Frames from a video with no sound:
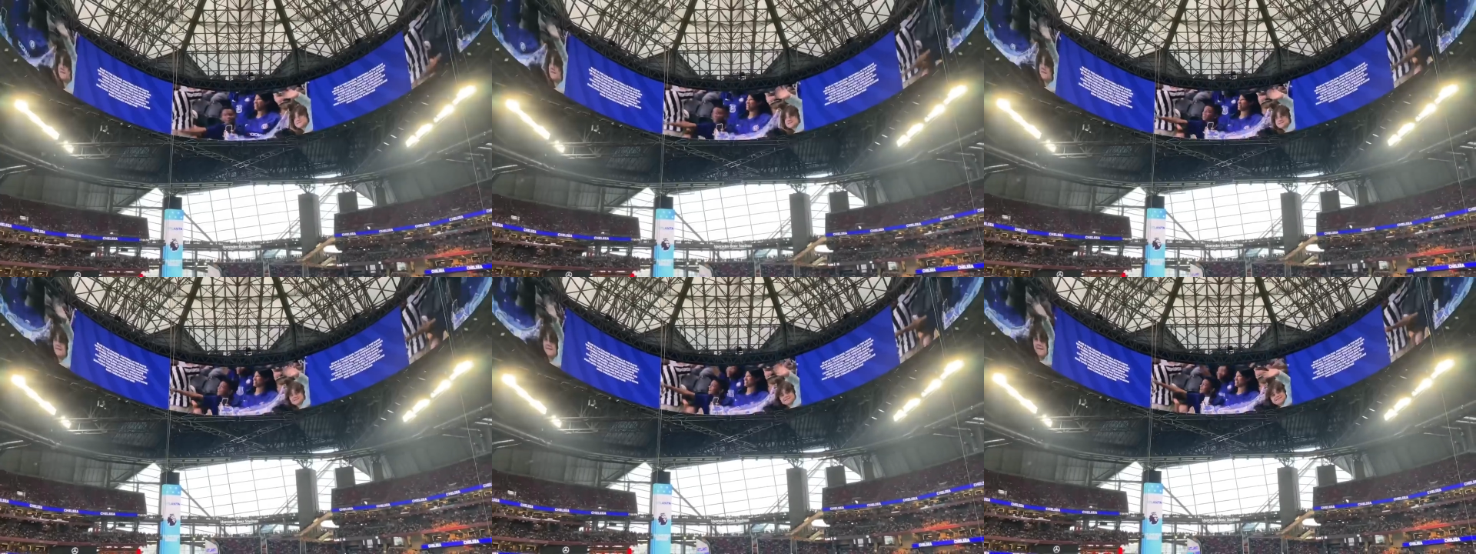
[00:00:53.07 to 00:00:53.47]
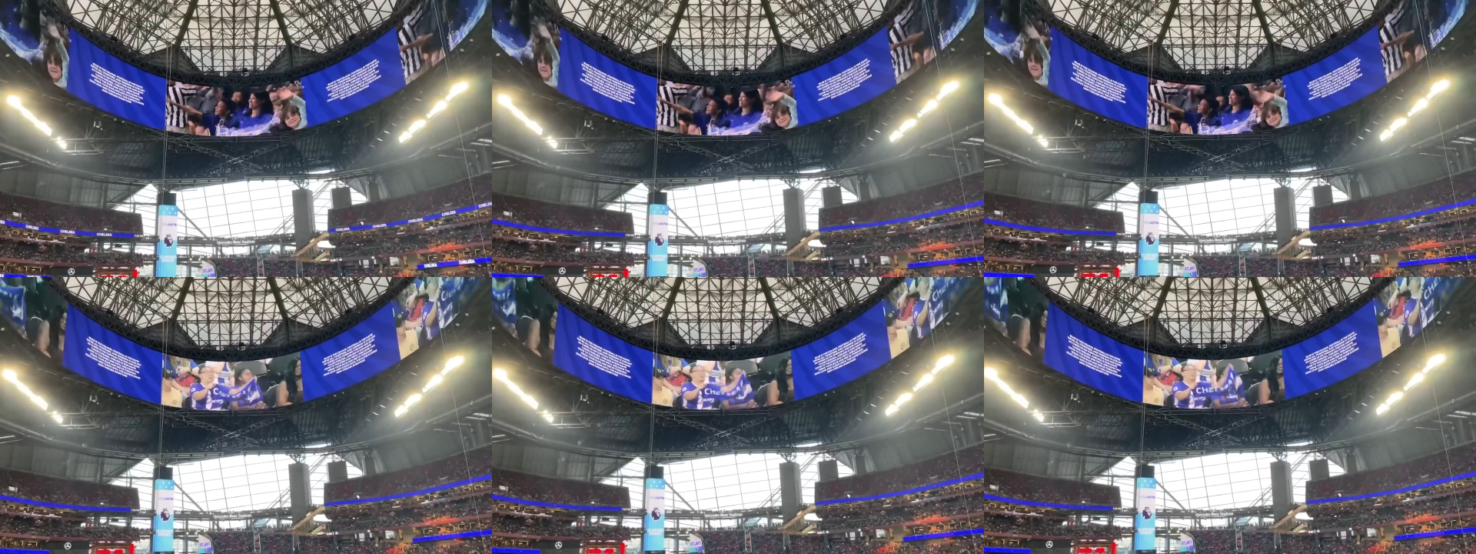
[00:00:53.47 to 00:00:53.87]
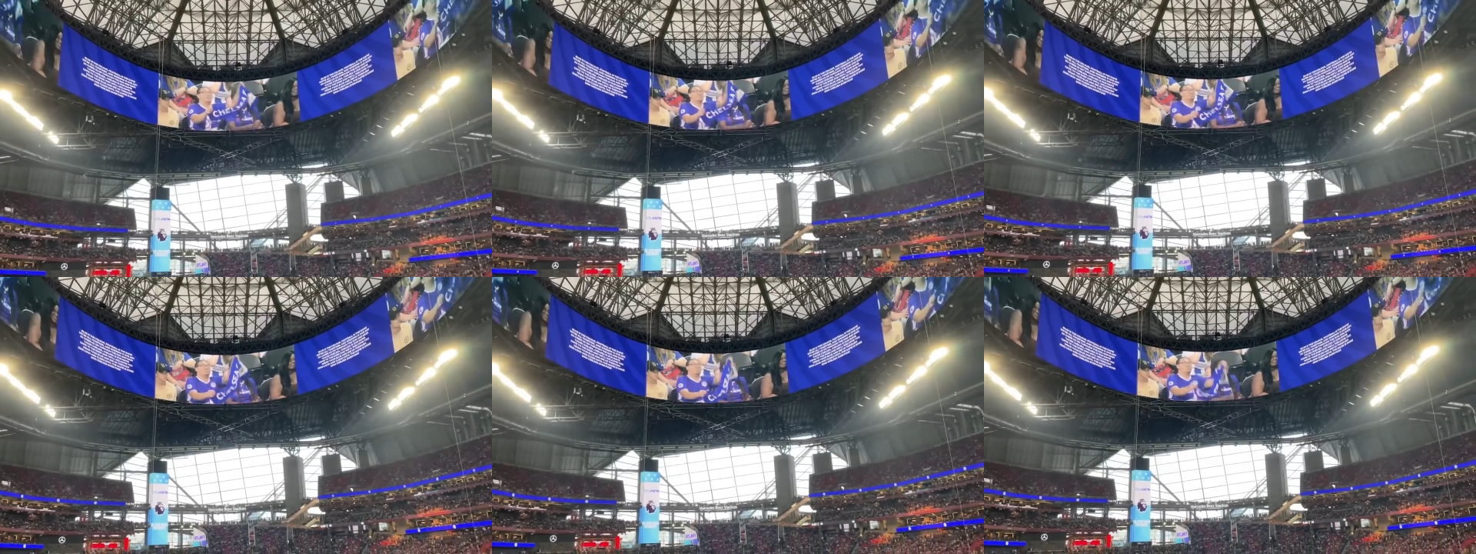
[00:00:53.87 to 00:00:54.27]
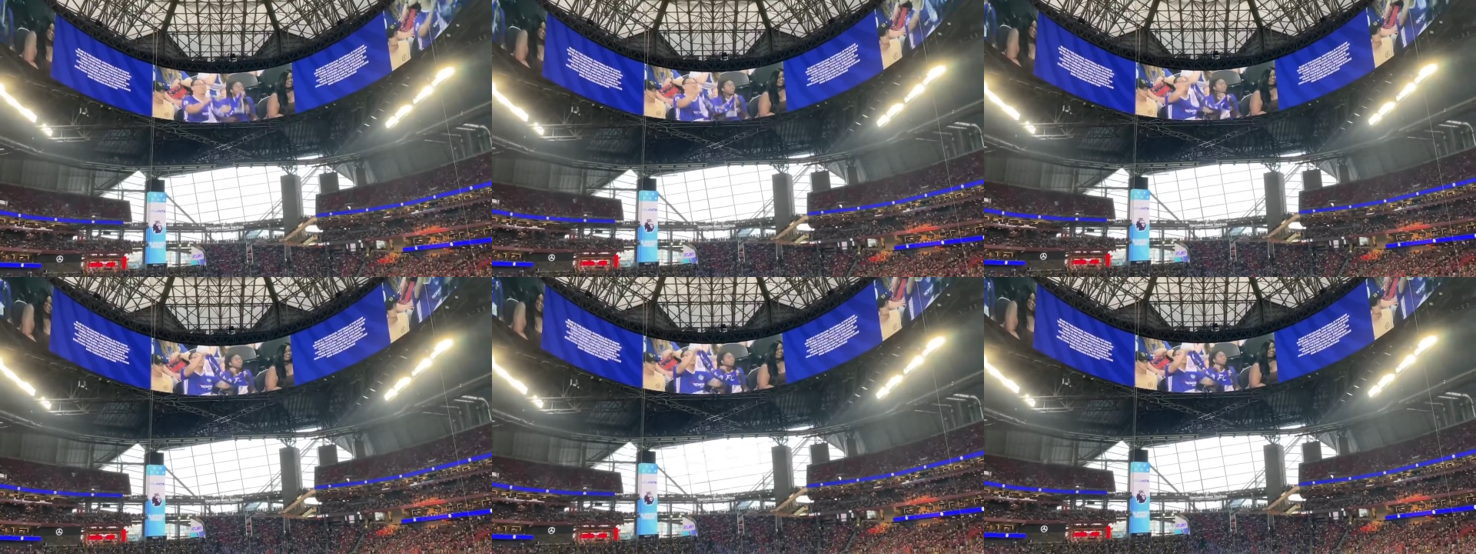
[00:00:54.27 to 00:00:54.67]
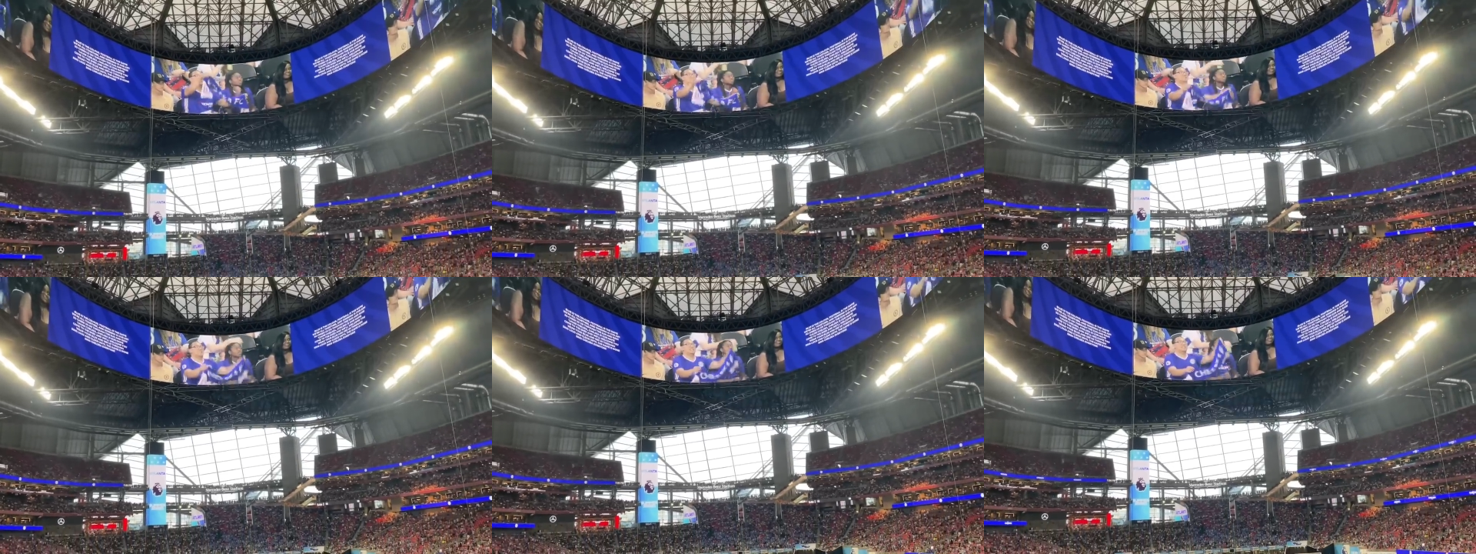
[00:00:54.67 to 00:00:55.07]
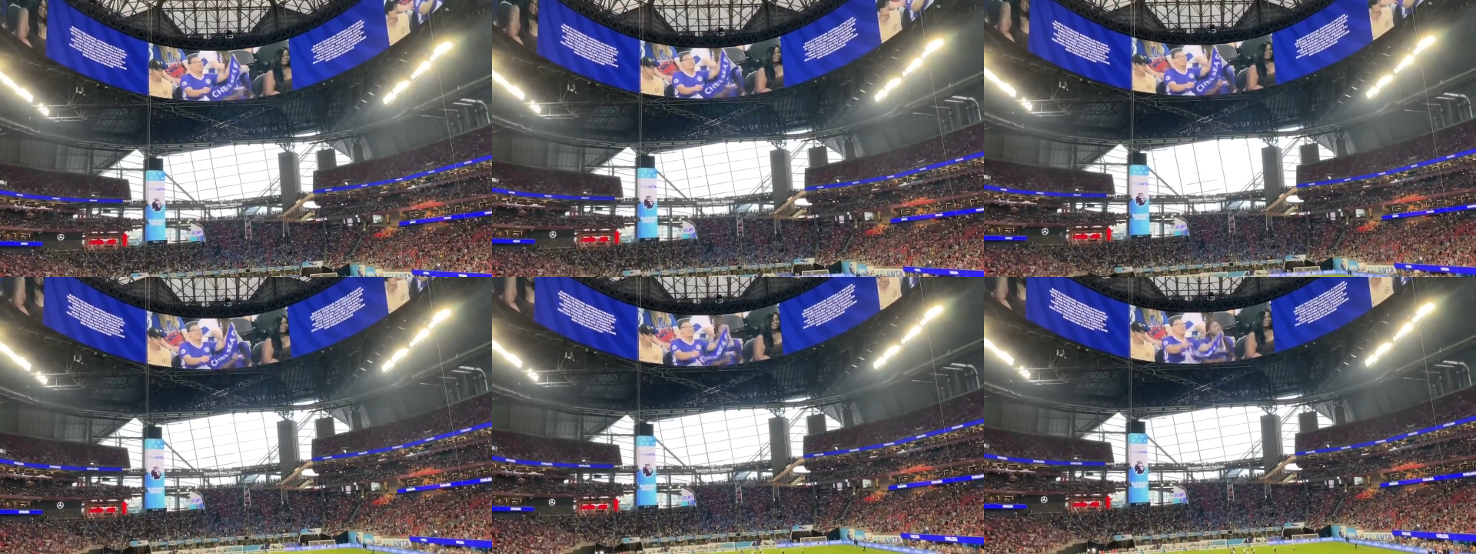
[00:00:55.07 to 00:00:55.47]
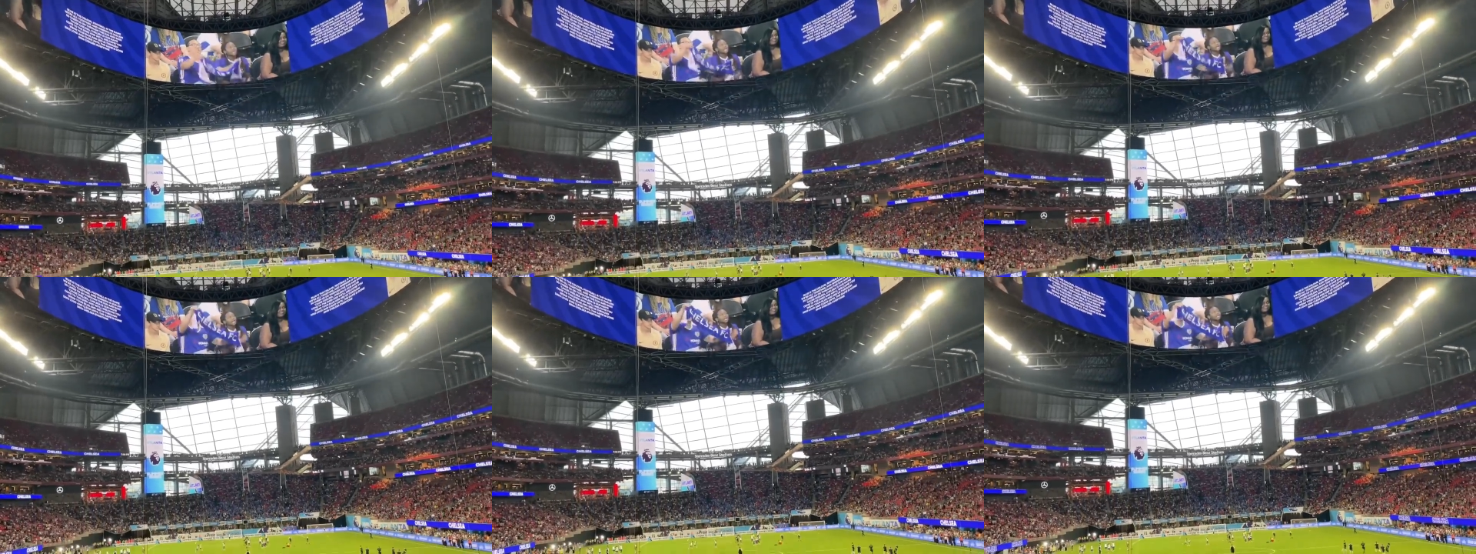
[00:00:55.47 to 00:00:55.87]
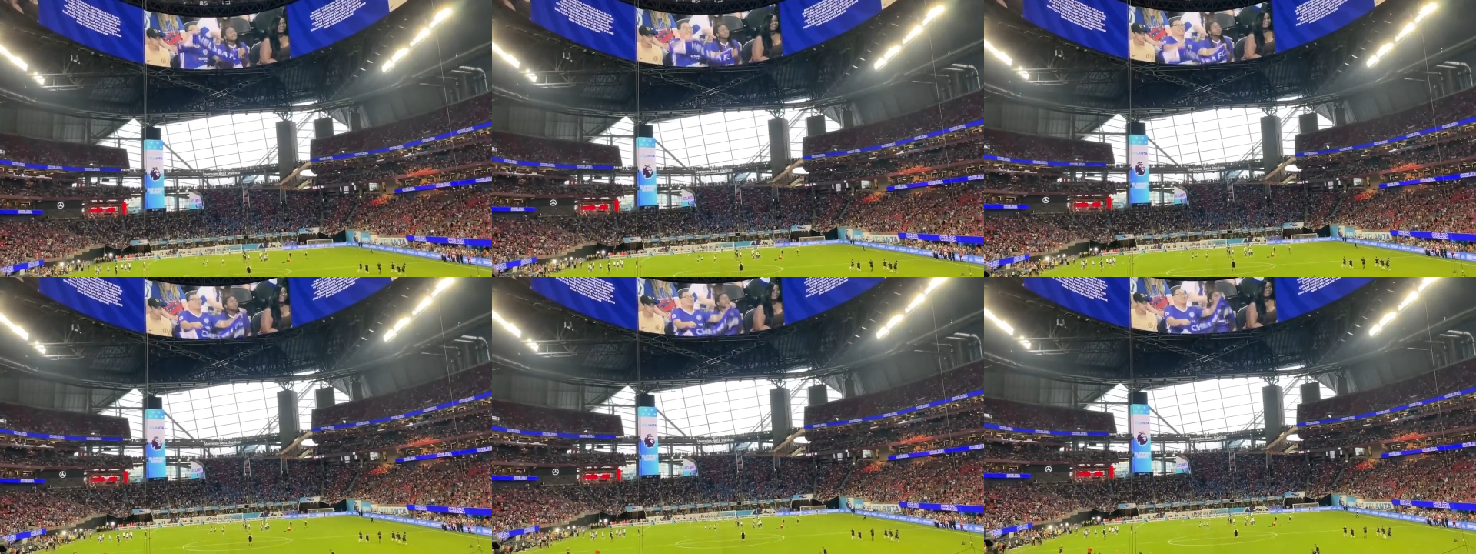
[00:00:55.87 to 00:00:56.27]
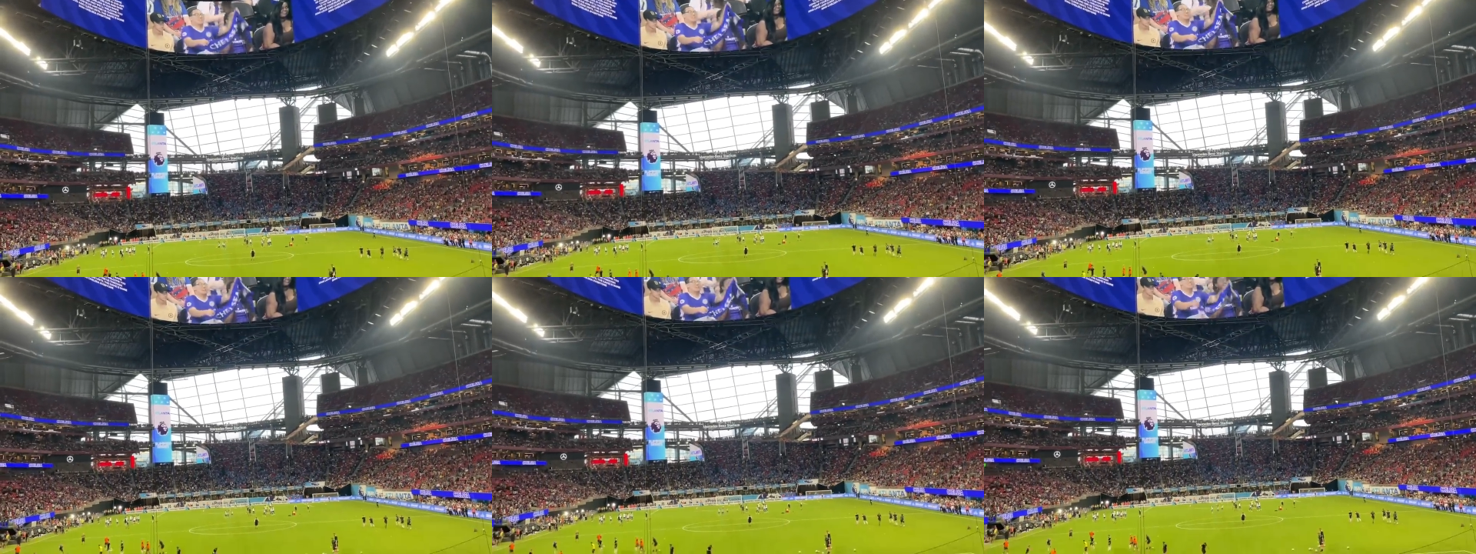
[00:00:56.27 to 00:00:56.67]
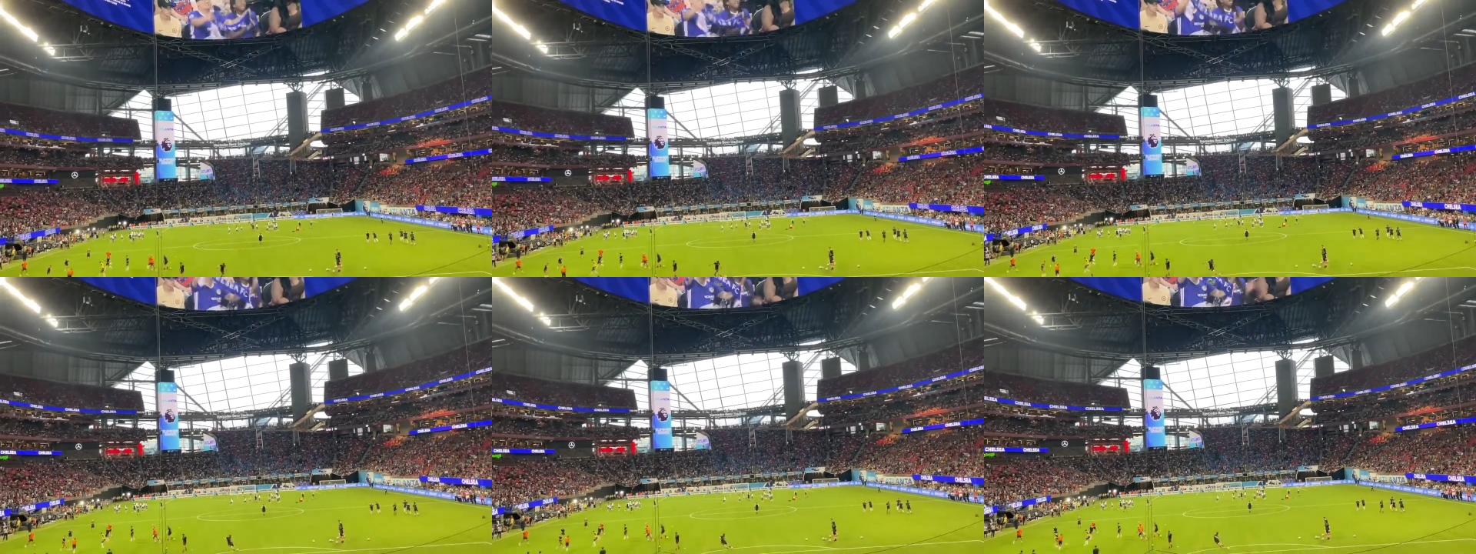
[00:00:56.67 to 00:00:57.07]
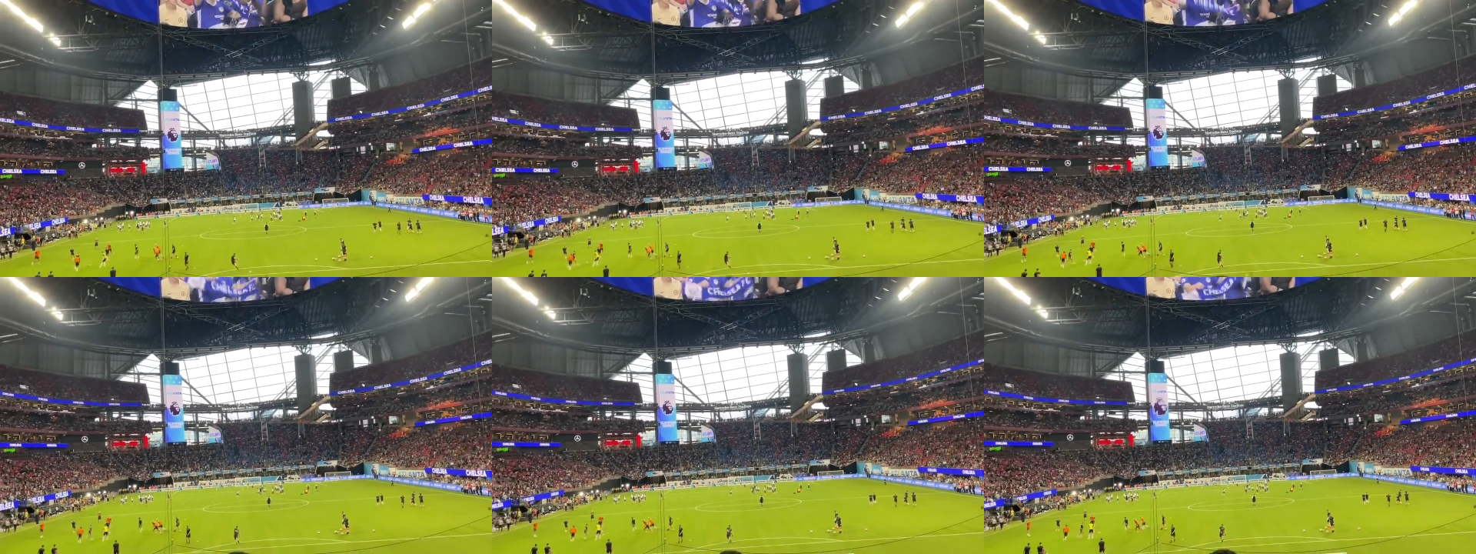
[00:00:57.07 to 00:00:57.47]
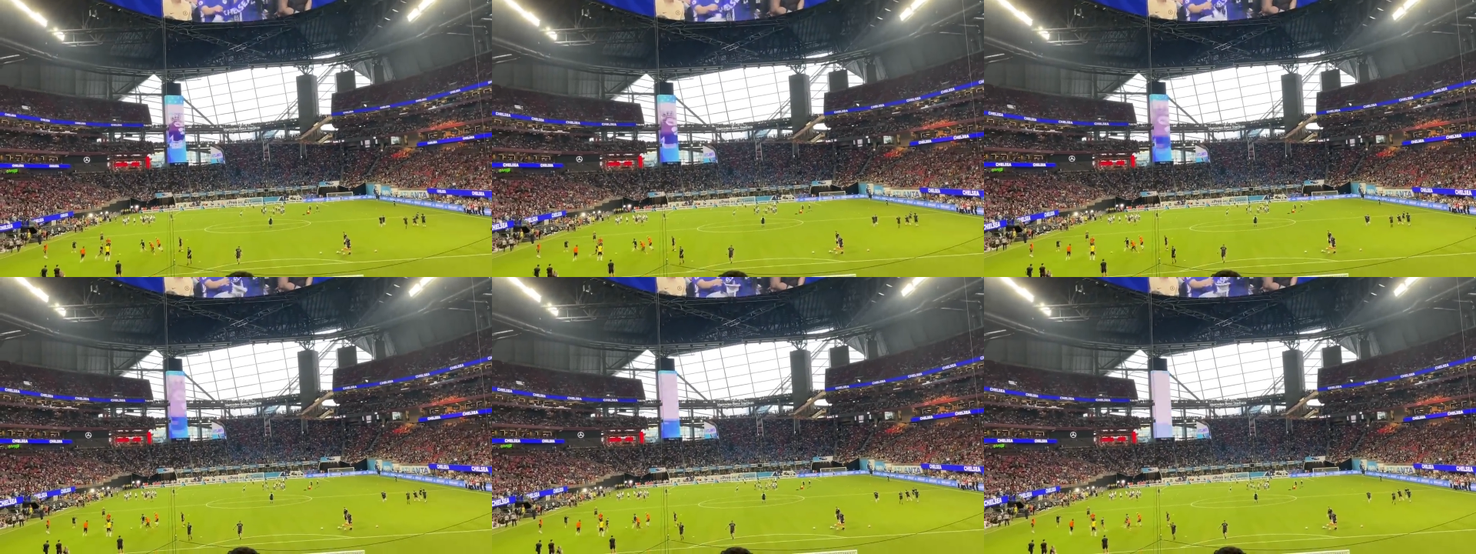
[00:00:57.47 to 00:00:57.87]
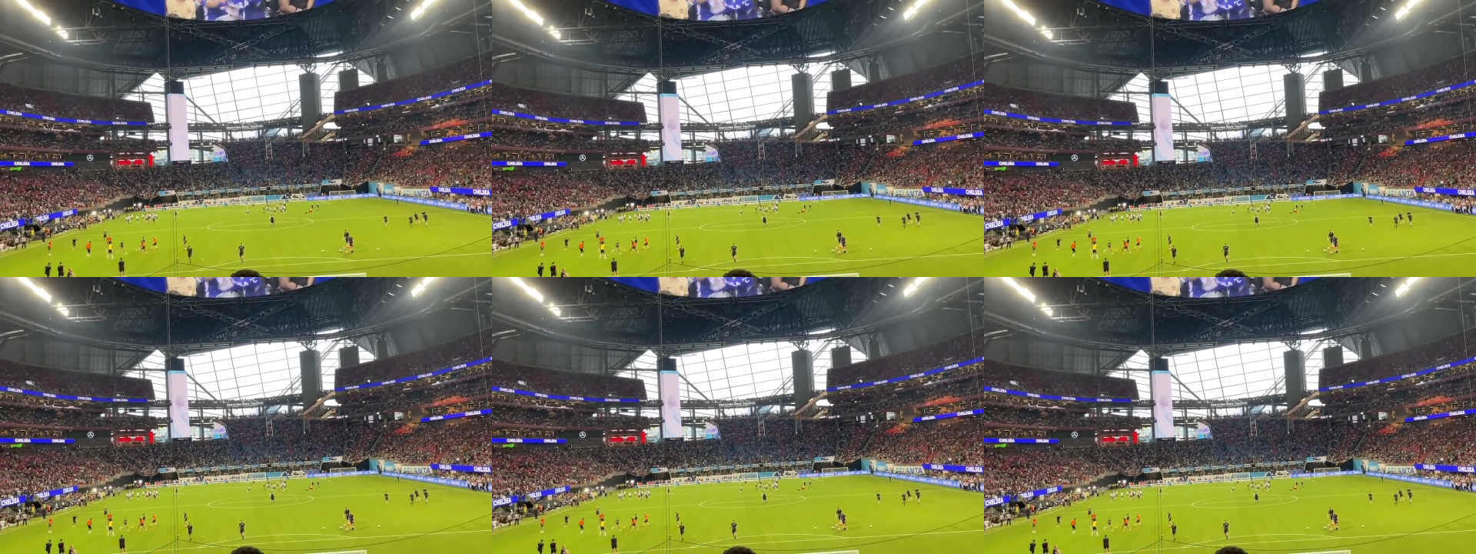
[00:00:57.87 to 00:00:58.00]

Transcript: [unreadable: no face in view]